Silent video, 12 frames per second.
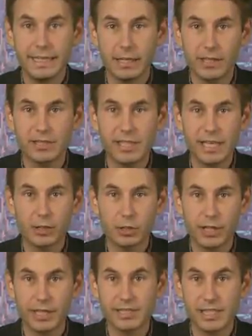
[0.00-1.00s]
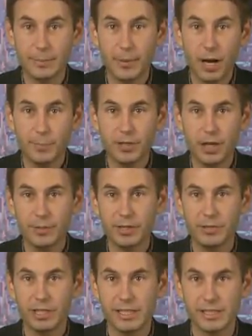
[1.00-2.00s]
Now let's take a look at some upcoming
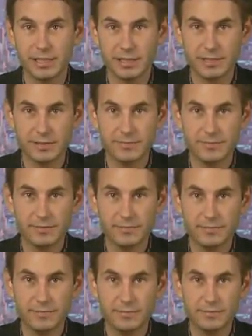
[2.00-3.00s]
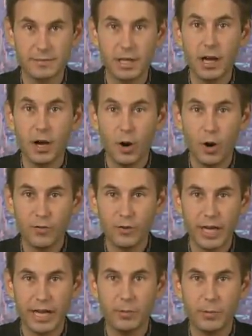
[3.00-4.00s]
releases.
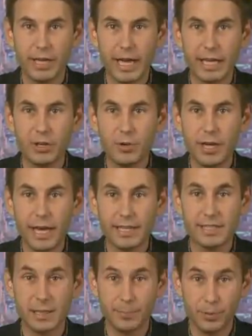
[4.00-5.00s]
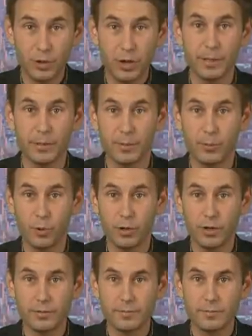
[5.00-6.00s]
Overnight, we get UK's employment
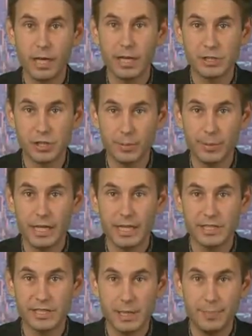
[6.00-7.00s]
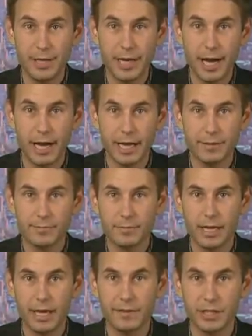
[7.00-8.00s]
report, Germany's CPI,
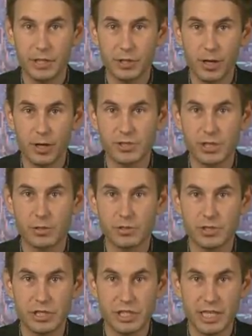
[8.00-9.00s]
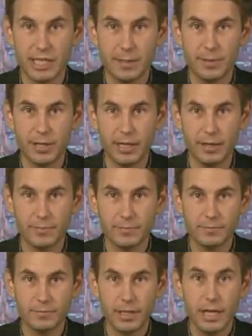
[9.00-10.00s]
and the Eurozone's GDP.
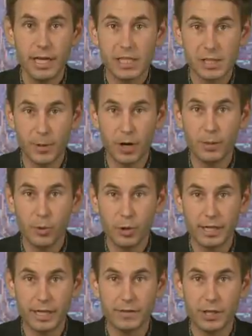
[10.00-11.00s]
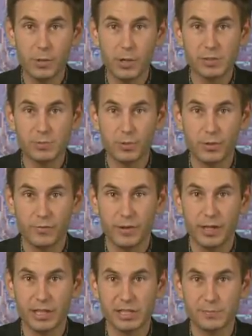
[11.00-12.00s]
Tomorrow morning, the US will
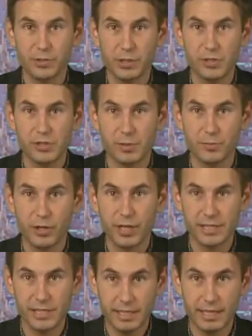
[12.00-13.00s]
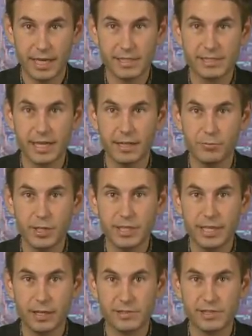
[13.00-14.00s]
reveal its producer price index and
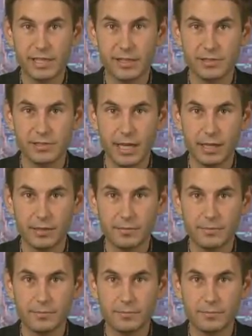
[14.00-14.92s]
retail sales data.